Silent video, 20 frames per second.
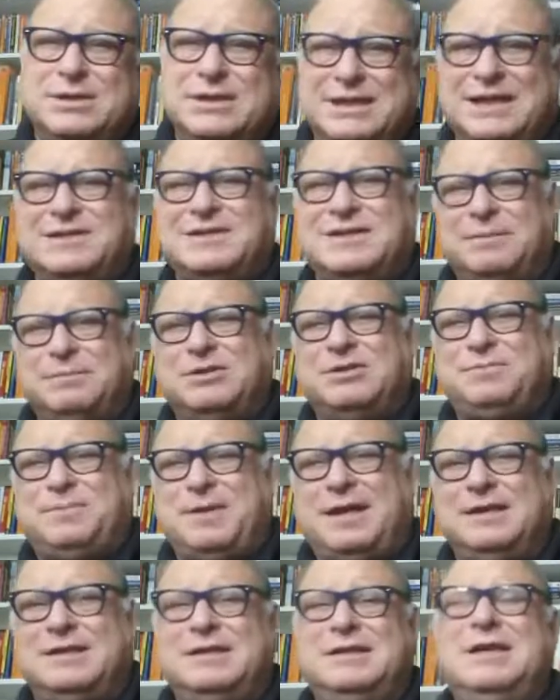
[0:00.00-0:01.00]
against that
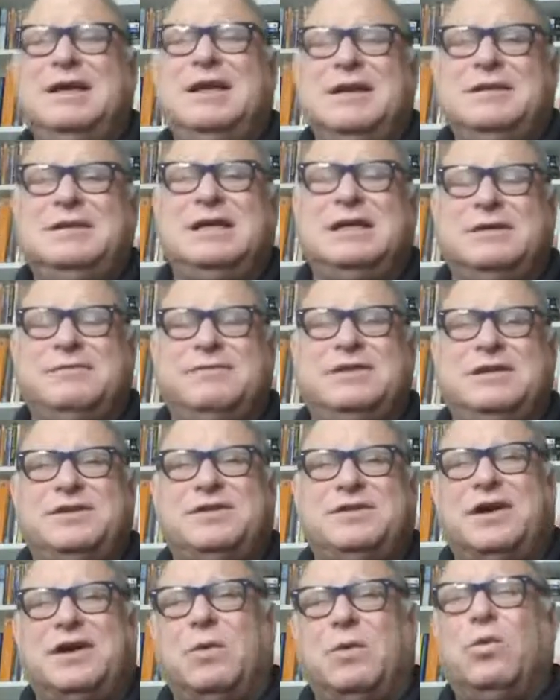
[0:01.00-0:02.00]
municipality. Think of the
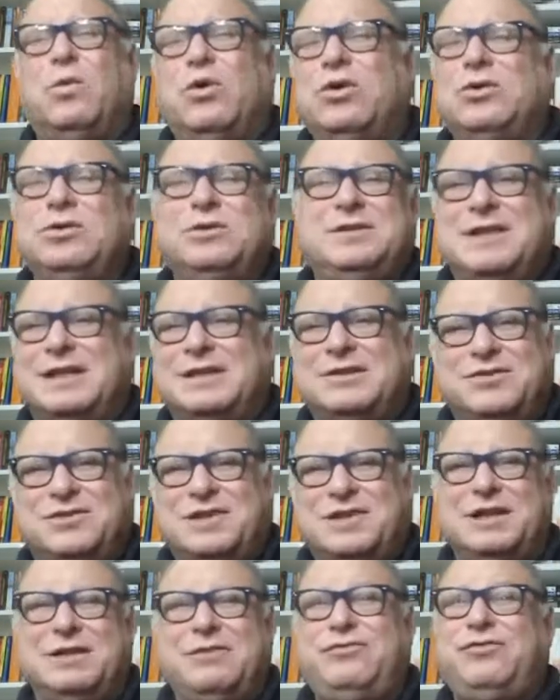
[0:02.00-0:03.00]
entire world that they're
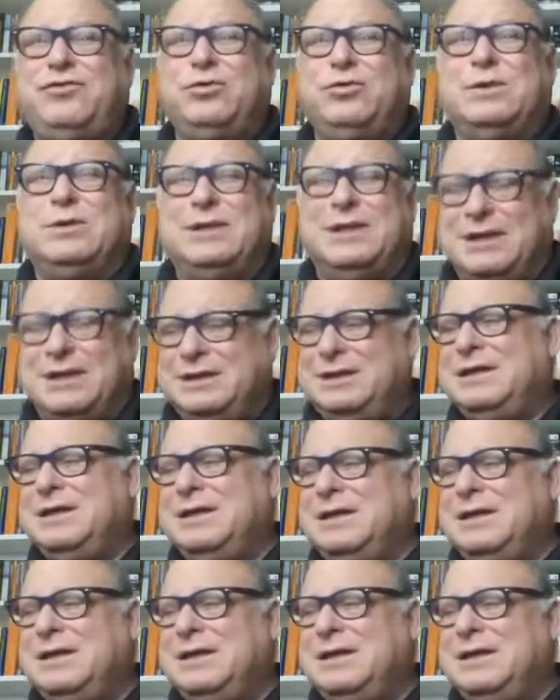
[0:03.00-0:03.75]
selling fuel in